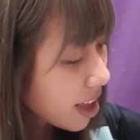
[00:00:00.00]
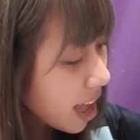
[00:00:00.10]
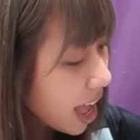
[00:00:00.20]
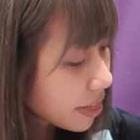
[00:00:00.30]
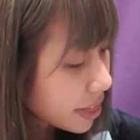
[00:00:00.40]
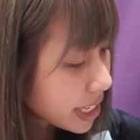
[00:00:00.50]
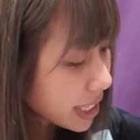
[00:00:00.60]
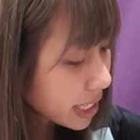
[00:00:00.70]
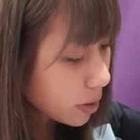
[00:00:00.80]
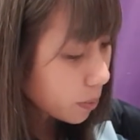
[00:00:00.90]
And this
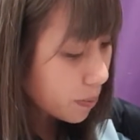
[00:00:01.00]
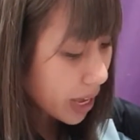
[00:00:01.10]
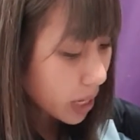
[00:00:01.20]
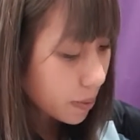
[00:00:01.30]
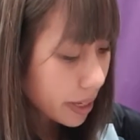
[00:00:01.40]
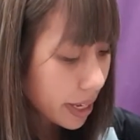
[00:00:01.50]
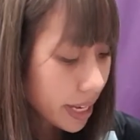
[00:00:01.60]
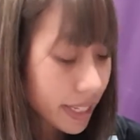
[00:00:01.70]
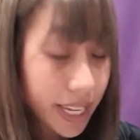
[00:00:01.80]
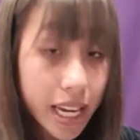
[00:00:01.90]
little baby,
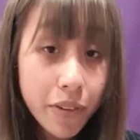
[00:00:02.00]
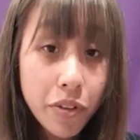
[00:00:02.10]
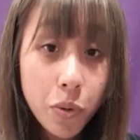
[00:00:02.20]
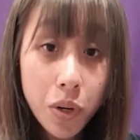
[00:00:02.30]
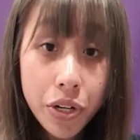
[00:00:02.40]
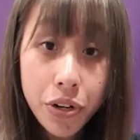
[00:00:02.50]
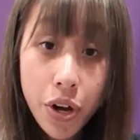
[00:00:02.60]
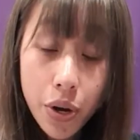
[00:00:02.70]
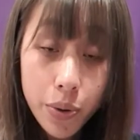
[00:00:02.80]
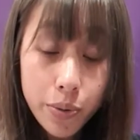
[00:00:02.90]
as everyone
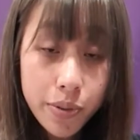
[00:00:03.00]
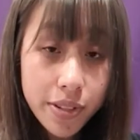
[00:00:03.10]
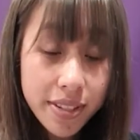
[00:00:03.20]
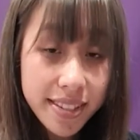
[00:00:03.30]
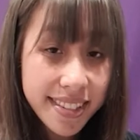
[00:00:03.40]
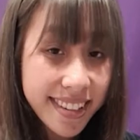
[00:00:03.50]
knows,